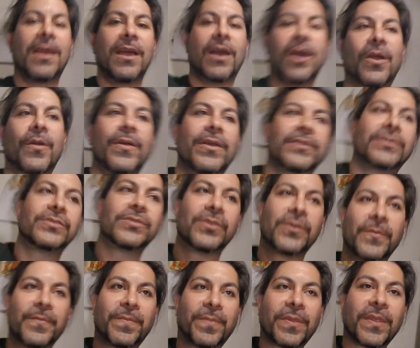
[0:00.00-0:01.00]
Yeah. All right,
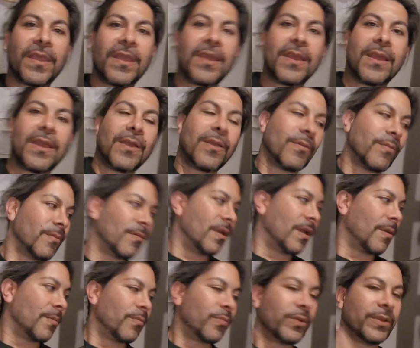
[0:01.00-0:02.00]
so
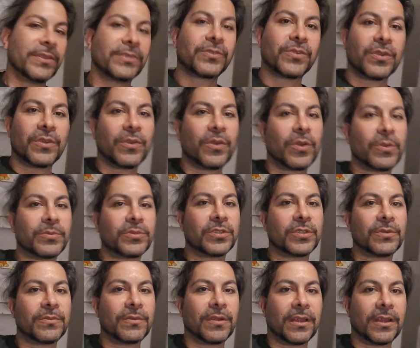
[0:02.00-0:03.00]
uh, Bri is going home to her,